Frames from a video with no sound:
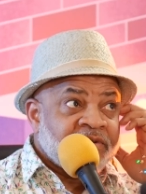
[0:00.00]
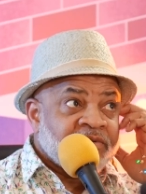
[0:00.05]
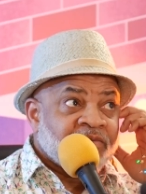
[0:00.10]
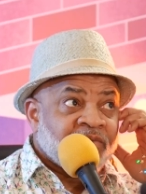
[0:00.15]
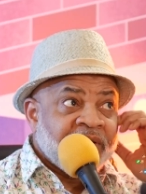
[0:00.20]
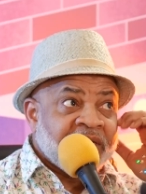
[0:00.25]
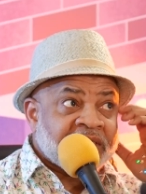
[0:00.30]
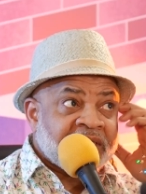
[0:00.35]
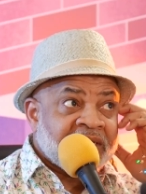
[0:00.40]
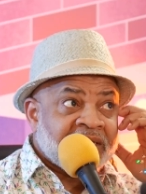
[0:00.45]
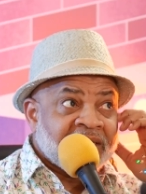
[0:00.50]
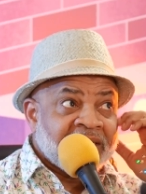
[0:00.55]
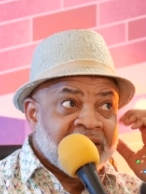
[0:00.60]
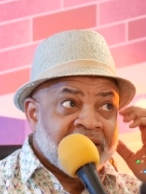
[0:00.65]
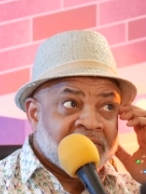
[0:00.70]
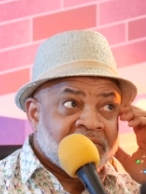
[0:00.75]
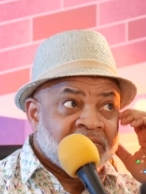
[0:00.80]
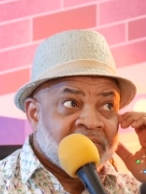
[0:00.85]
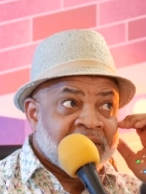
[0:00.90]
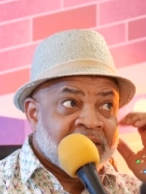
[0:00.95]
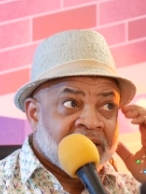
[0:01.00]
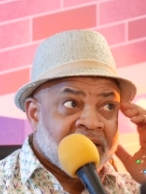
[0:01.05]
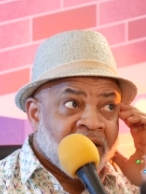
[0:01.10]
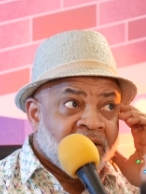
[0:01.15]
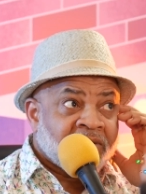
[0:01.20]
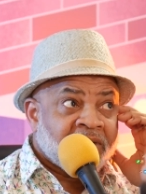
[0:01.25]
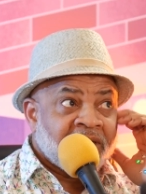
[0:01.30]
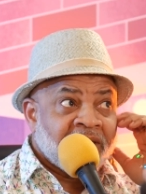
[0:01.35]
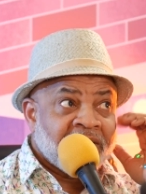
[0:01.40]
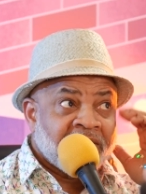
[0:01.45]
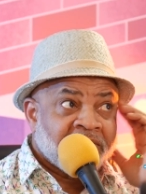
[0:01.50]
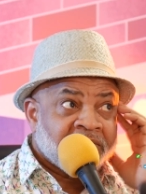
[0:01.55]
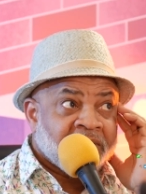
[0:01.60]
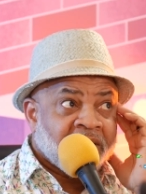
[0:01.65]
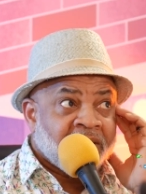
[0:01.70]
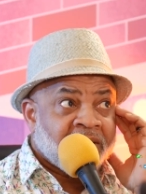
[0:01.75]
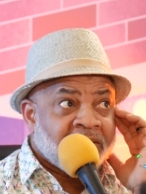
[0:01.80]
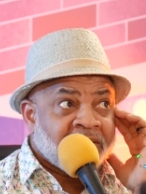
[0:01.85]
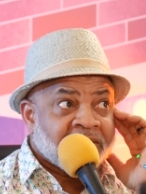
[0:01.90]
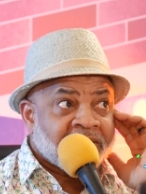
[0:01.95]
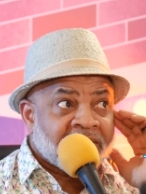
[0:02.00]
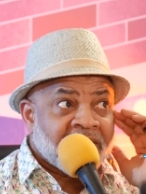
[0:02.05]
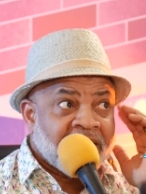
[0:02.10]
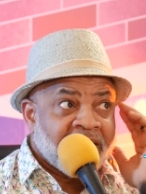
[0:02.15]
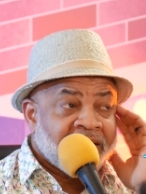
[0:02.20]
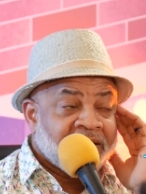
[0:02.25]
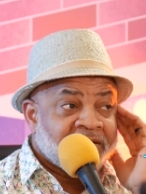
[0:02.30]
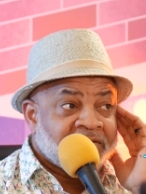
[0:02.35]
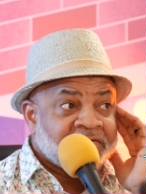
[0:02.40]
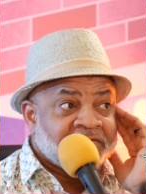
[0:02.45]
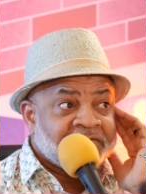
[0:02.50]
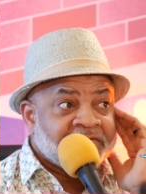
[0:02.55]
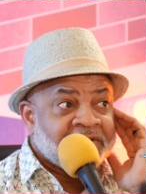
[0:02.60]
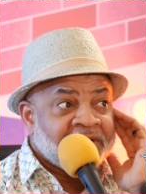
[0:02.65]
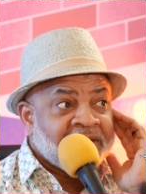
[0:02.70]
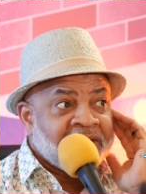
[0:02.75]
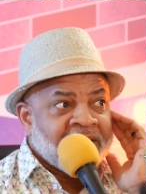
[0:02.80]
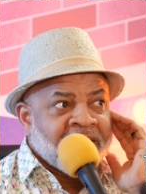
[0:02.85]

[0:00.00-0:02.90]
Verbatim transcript: yeah. even recently with Loki, the whole thing of